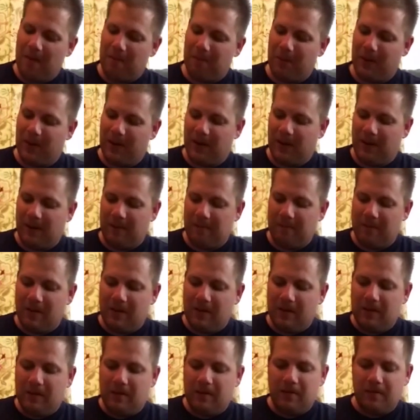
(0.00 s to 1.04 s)
But
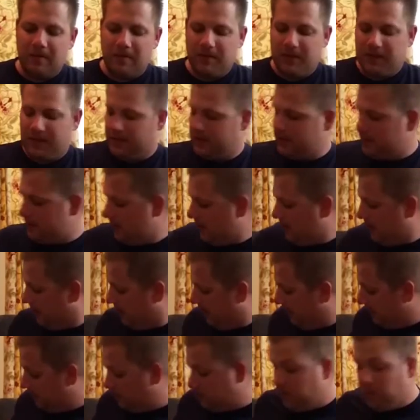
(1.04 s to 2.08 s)
this is
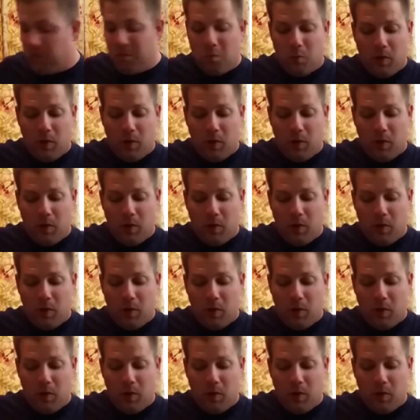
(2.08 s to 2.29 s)
that's